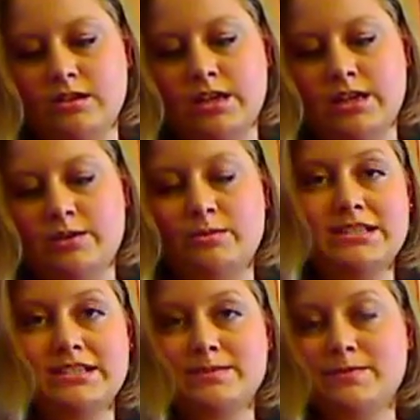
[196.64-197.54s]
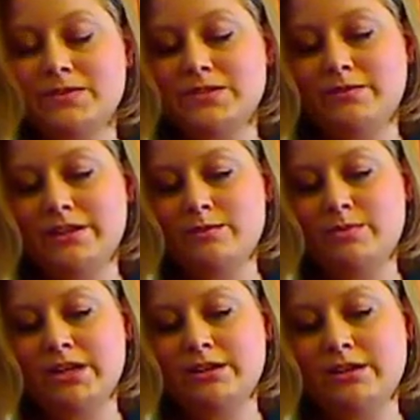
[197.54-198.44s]
Once it's most of the way to the
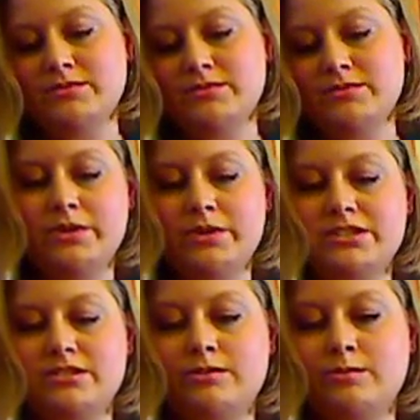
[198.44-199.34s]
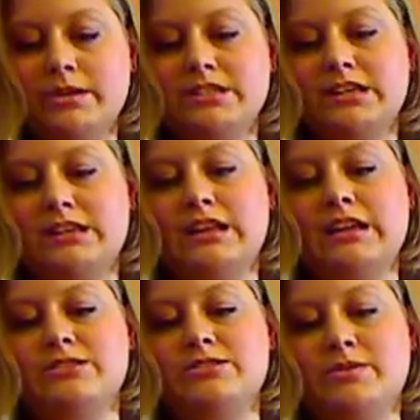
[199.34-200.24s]
bottom, squeeze just a little bit to get that
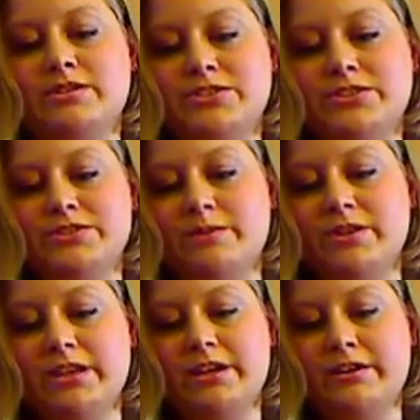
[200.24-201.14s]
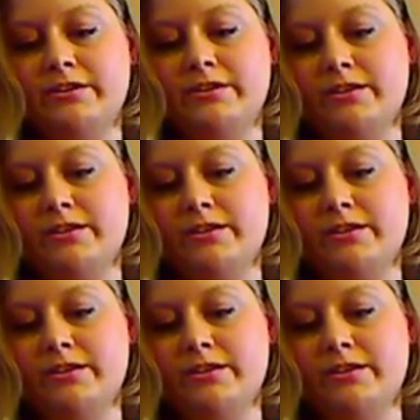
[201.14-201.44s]
extra bit of juice up in there.